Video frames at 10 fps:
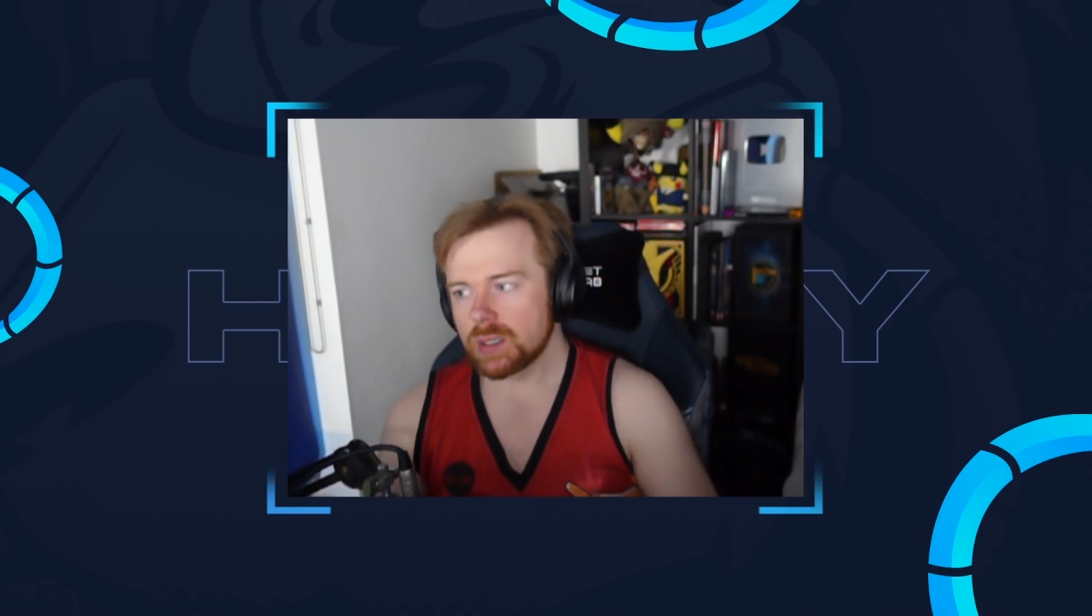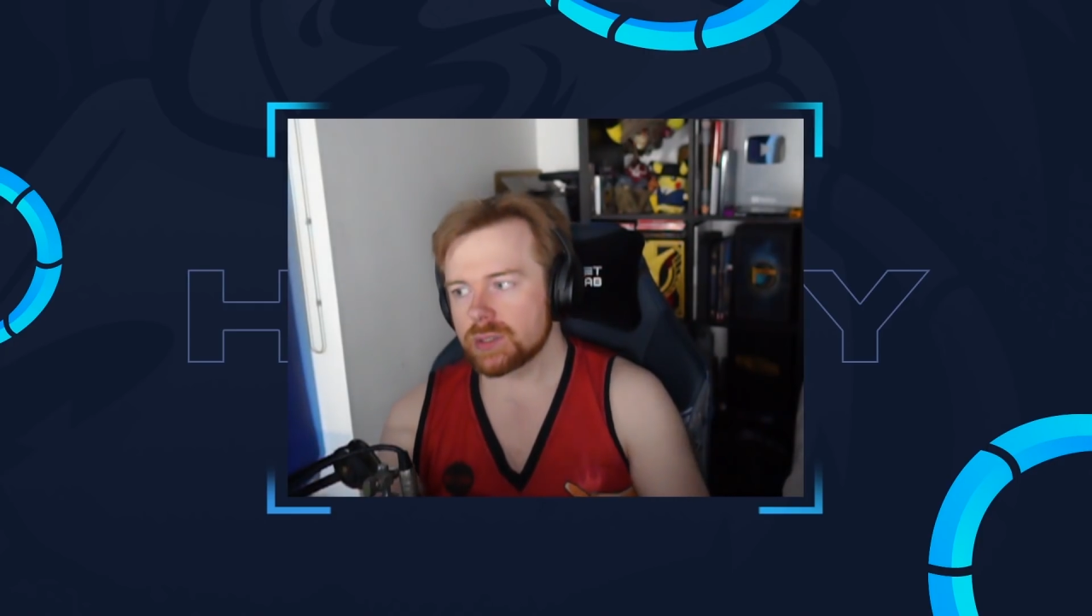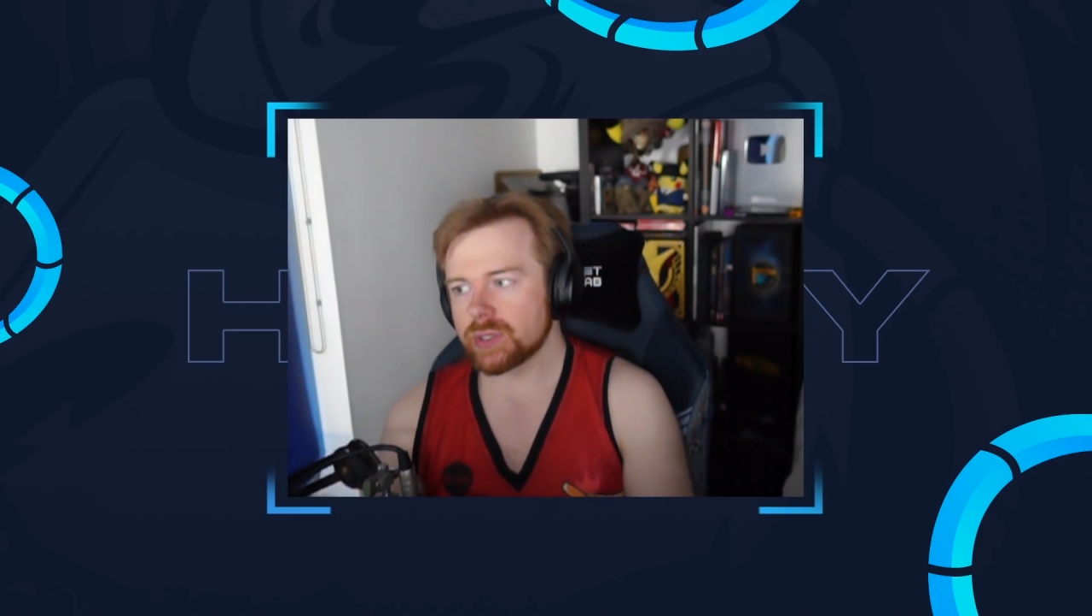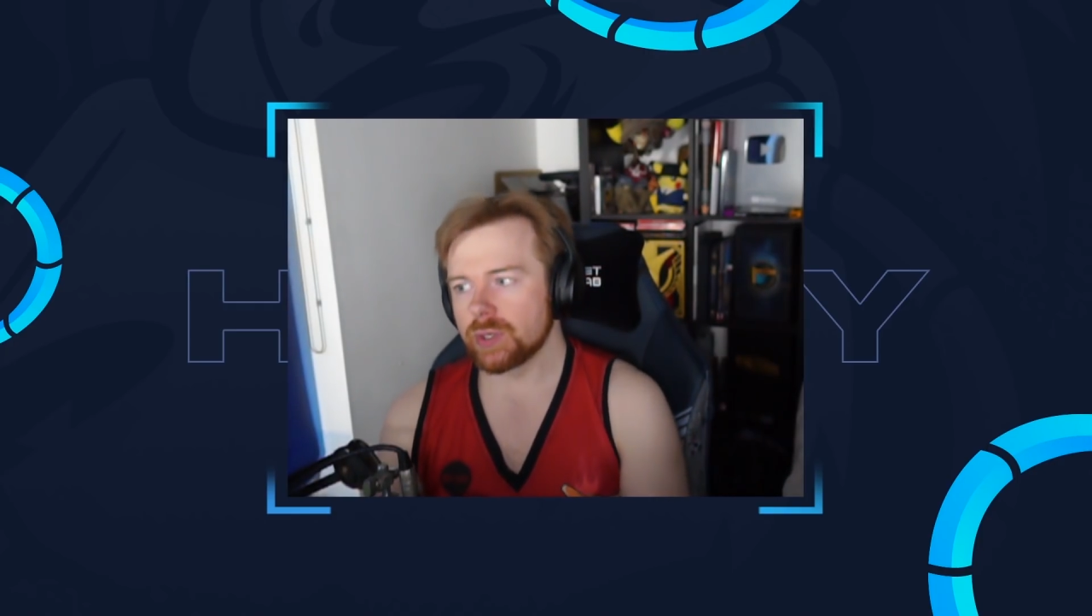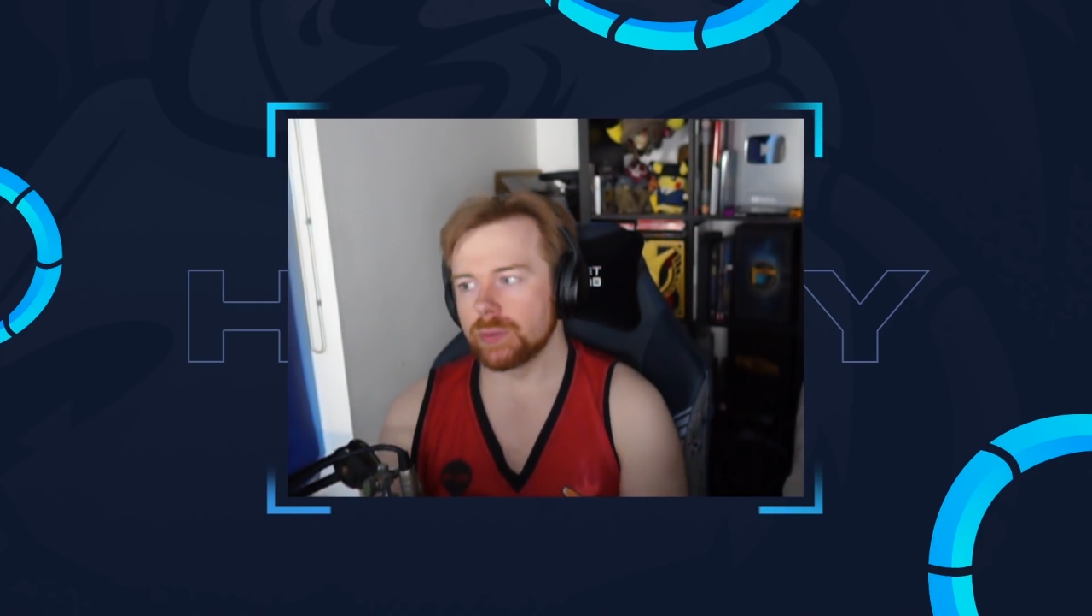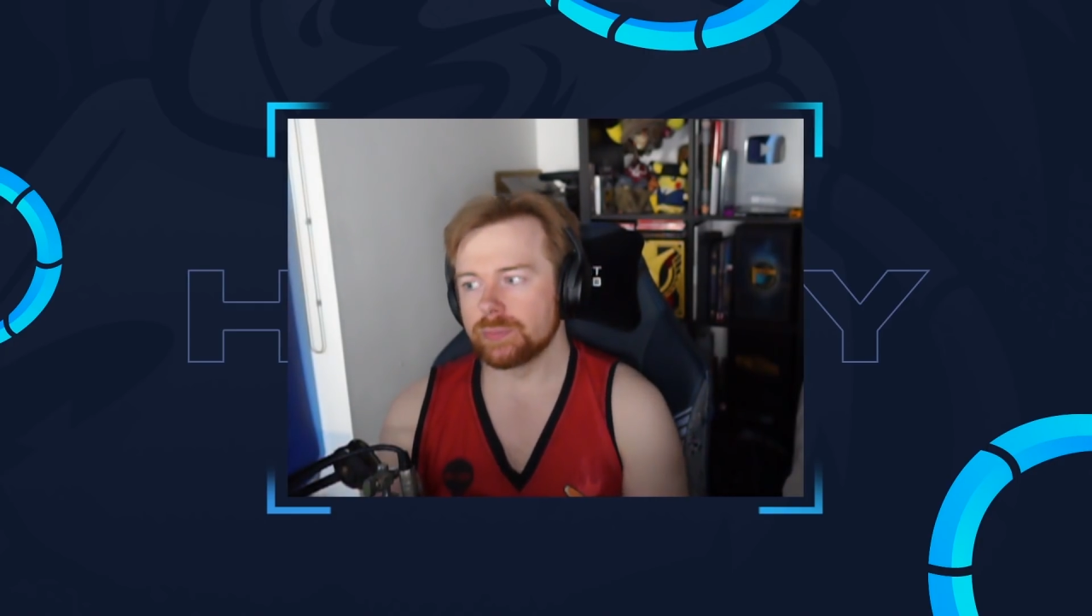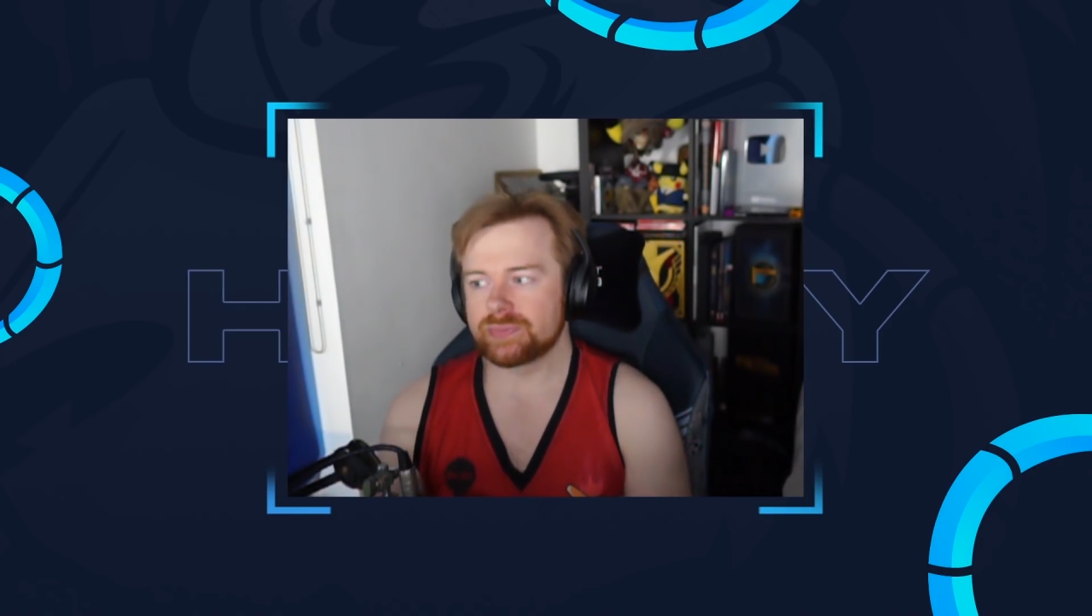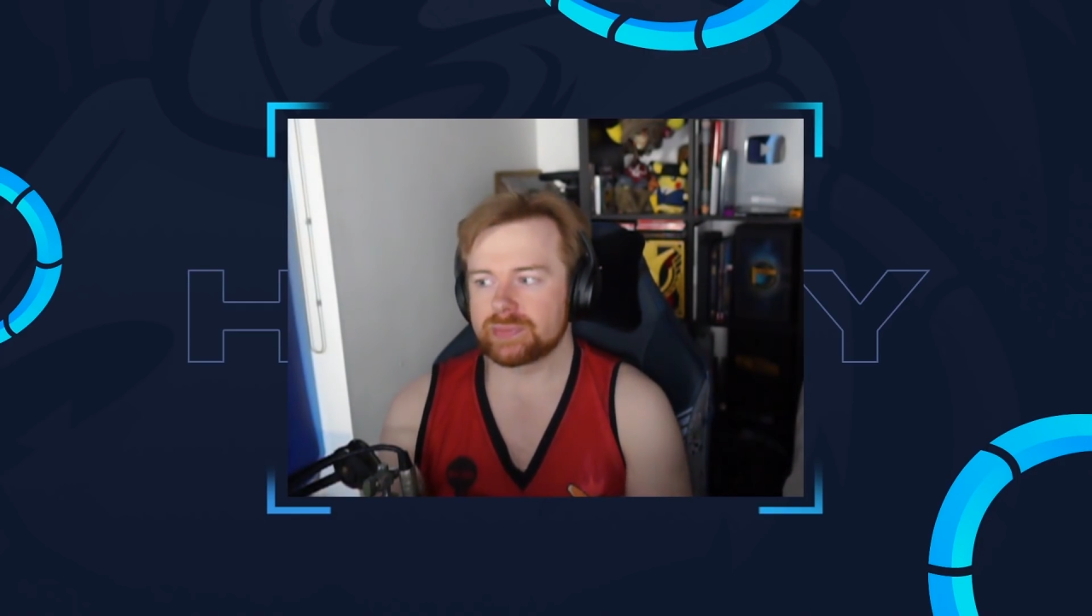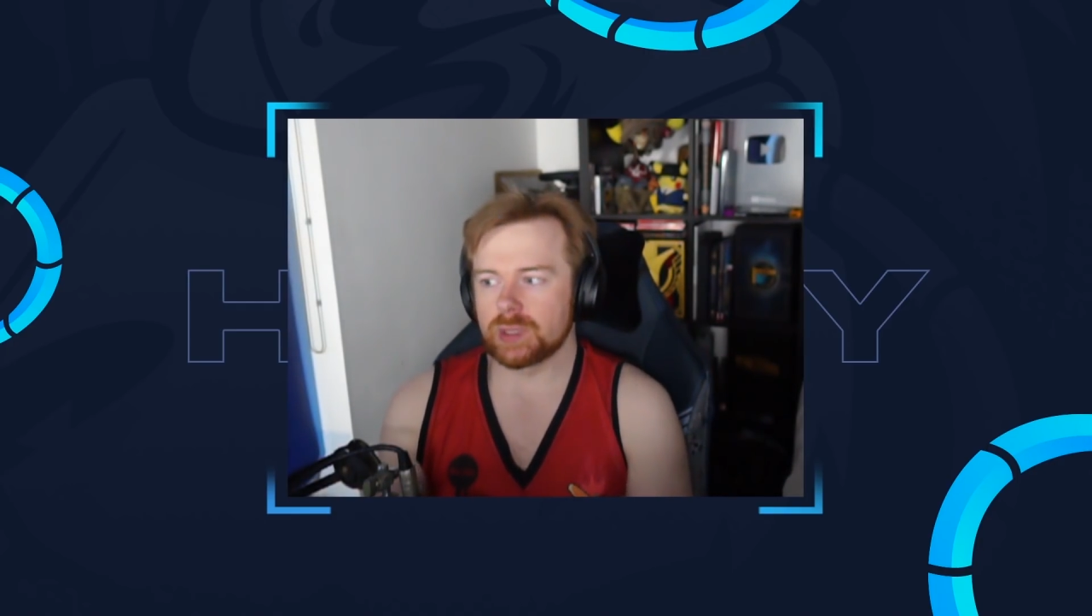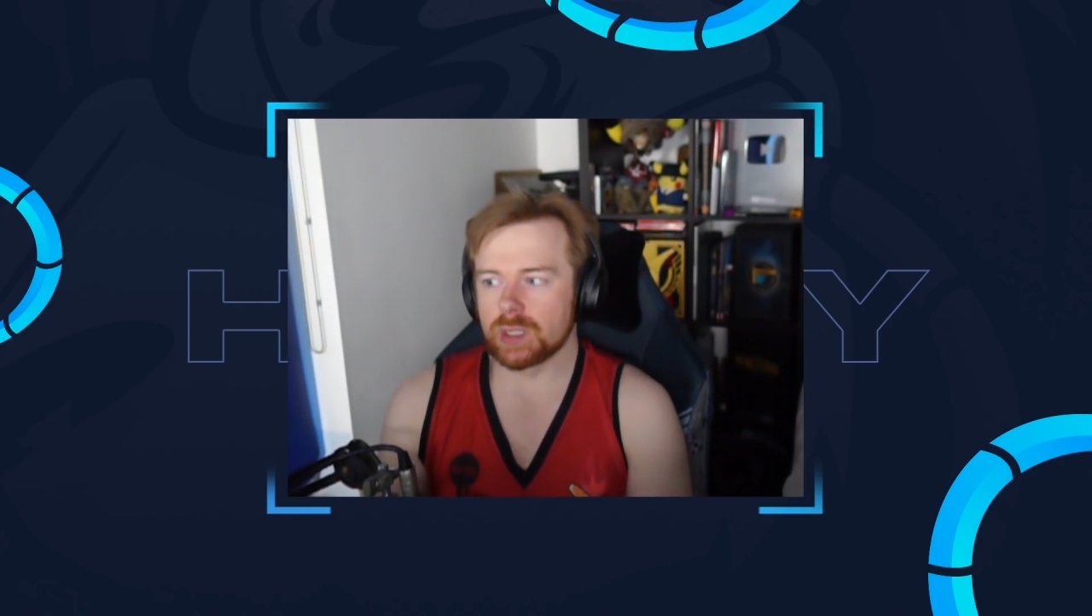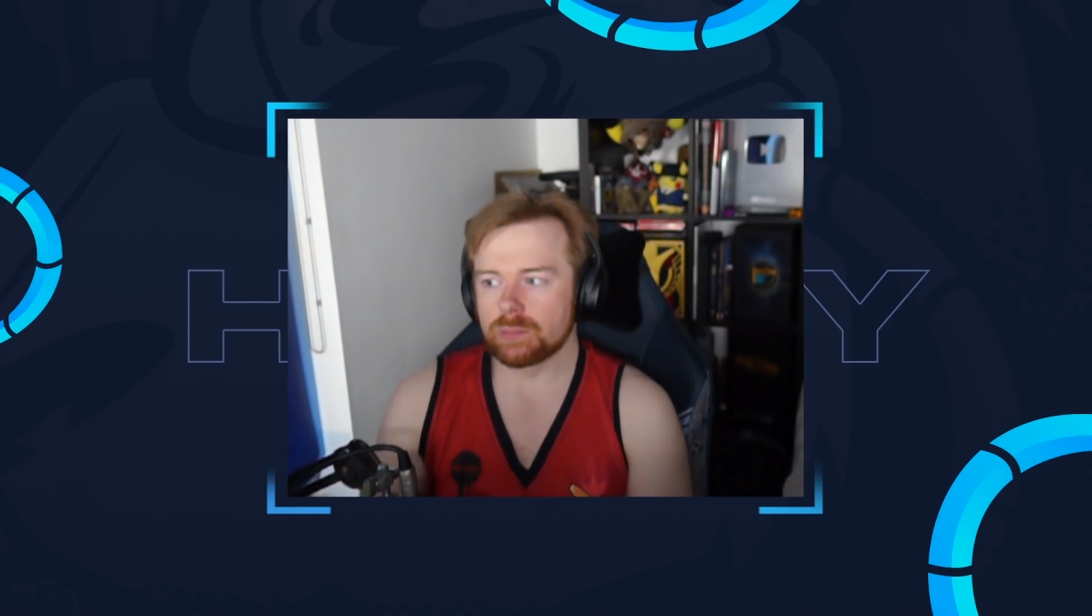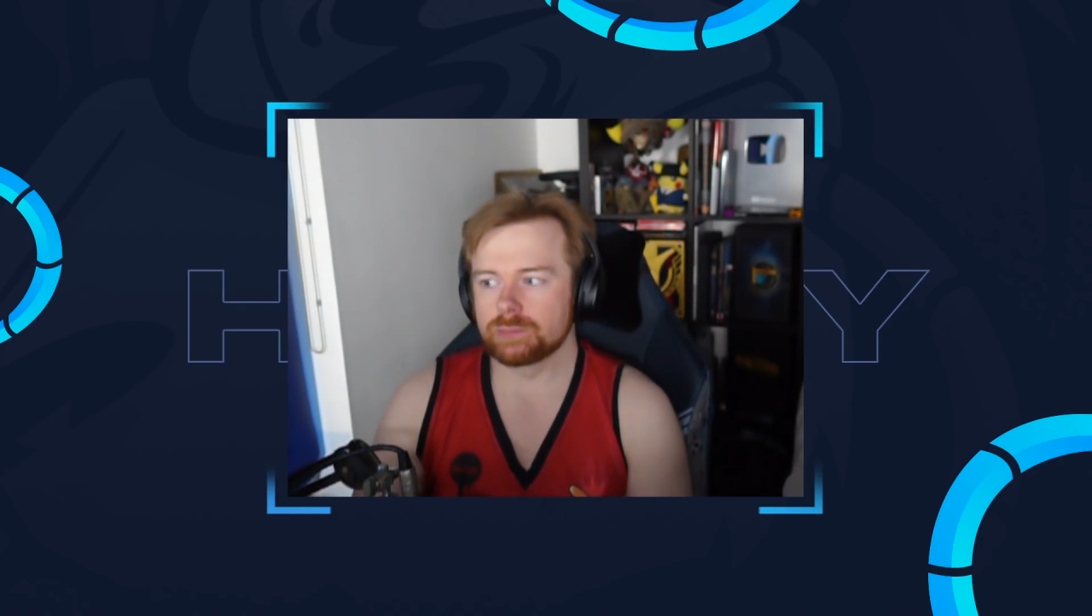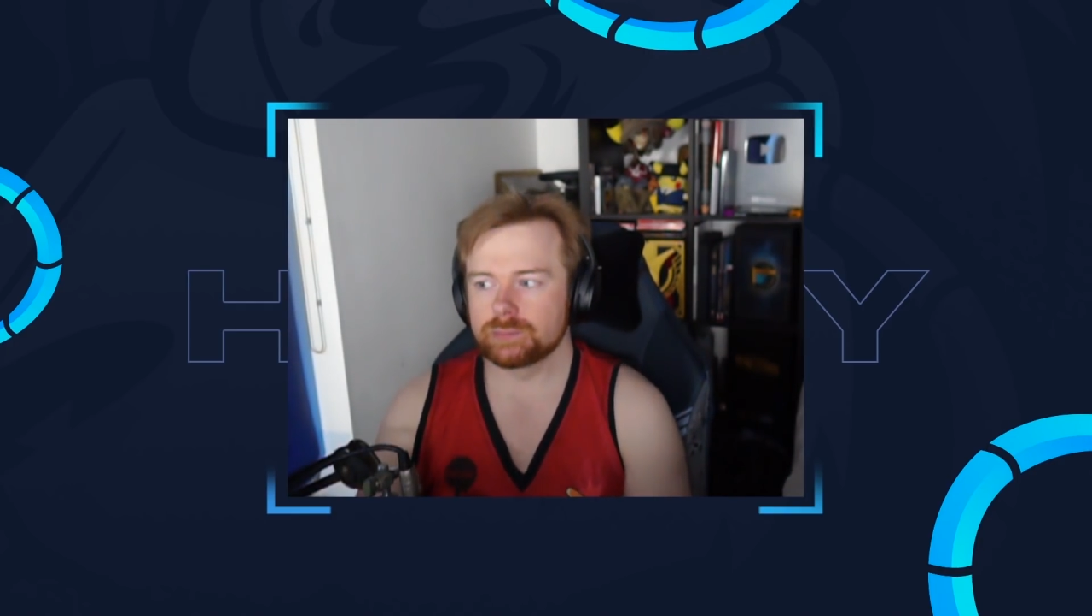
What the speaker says: So, you know,